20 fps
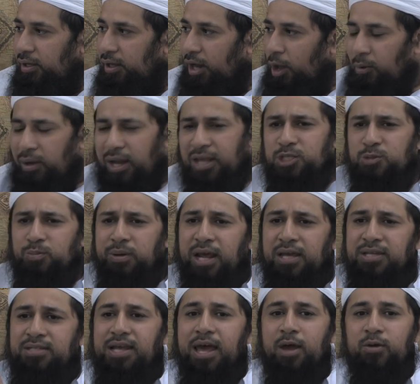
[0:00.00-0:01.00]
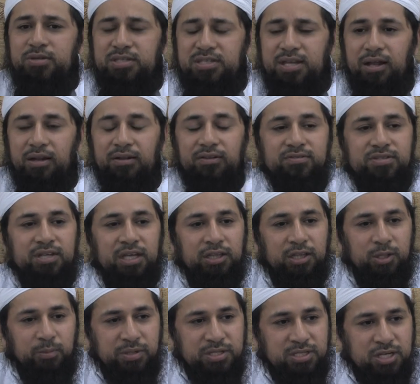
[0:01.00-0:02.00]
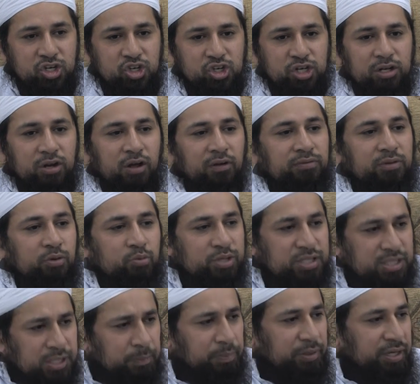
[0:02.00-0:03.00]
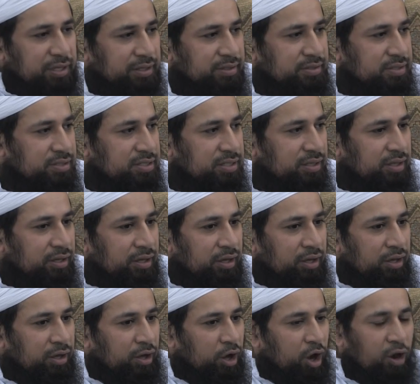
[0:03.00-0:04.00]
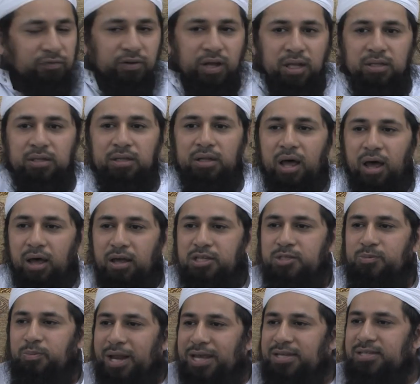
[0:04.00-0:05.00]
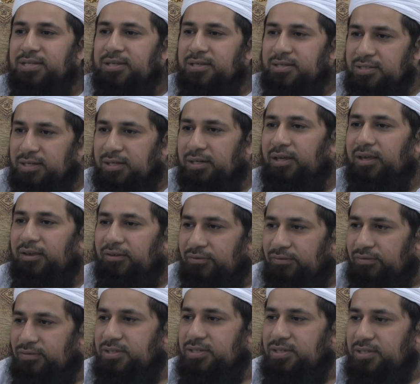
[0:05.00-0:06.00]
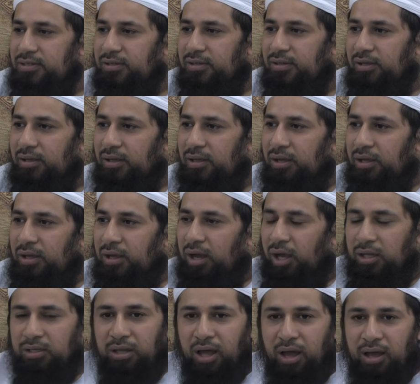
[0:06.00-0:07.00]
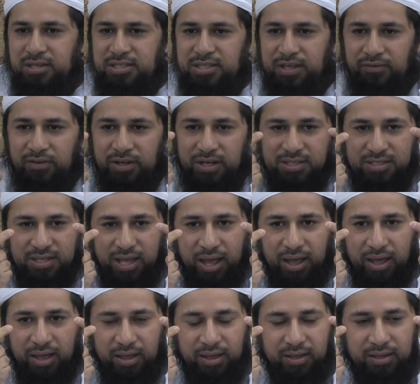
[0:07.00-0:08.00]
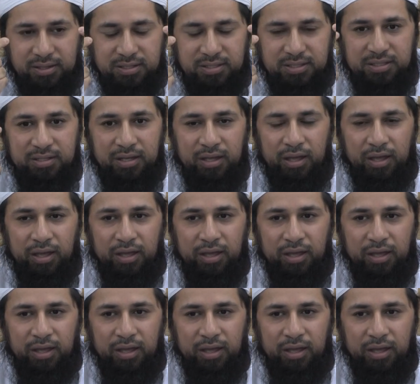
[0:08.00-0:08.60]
Now, let's place ourselves in the position of the recipient of Allah's blessings and gifts. Allah has given us eyes,